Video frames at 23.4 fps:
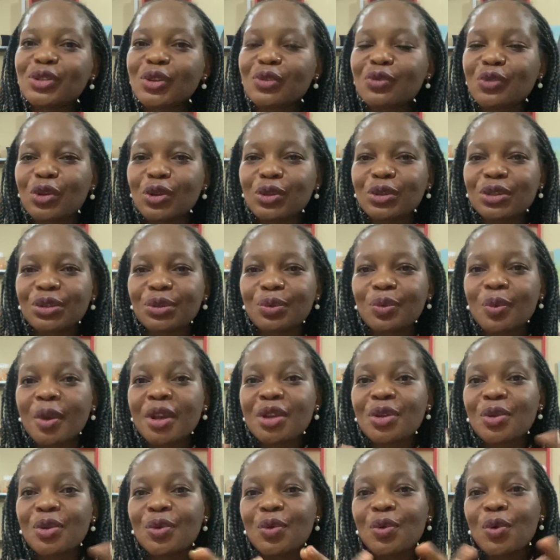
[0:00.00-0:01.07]
of God, when
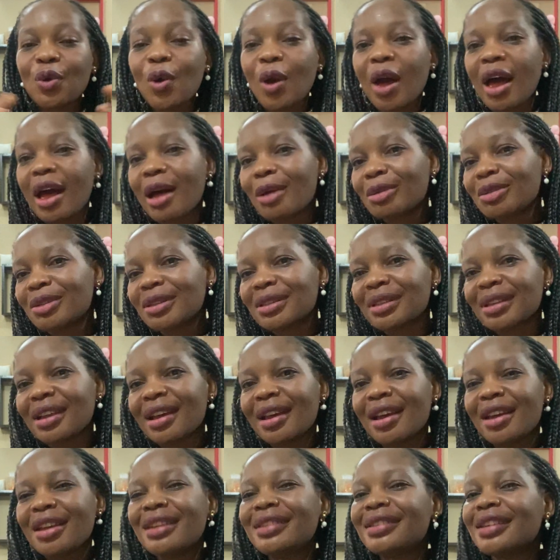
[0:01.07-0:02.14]
you go out,
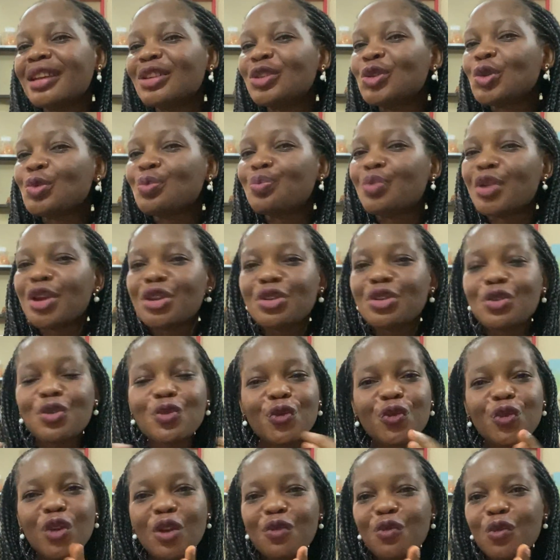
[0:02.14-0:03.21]
it tends to bring you
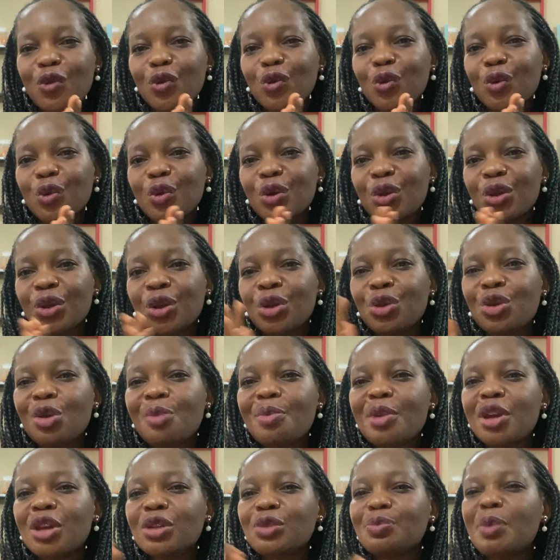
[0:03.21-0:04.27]
favor.
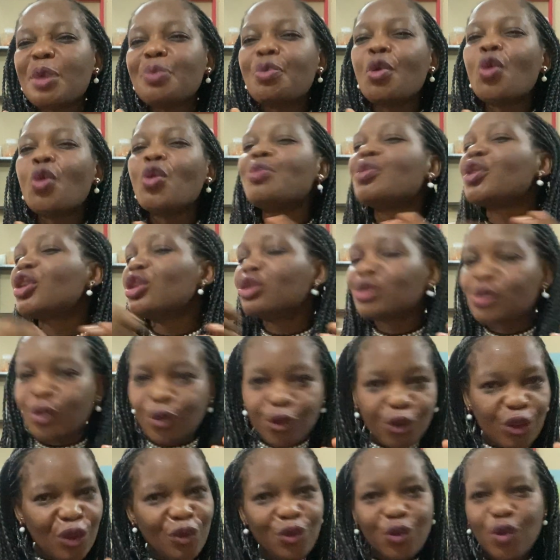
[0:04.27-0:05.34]
People will begin to
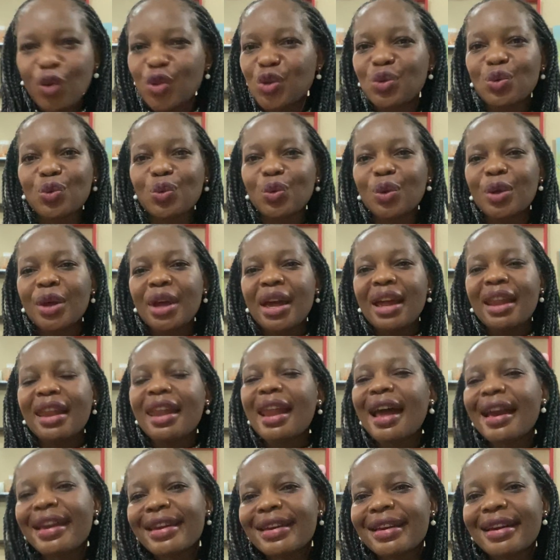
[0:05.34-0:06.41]
favor you.
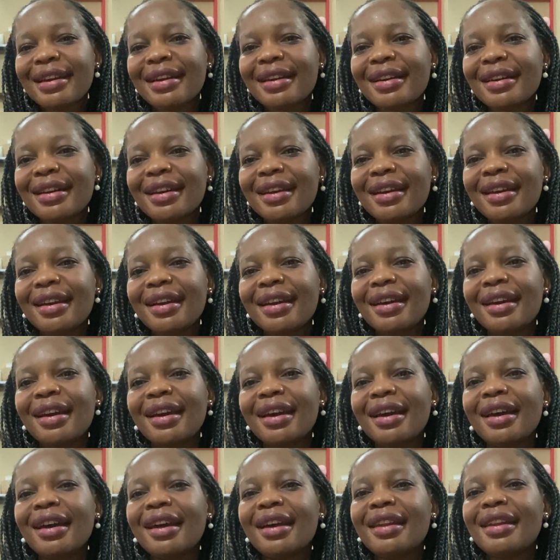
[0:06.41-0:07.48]
Like
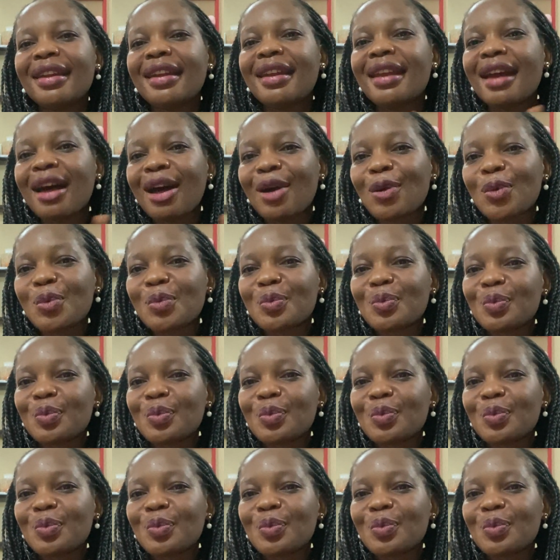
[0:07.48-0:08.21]
now,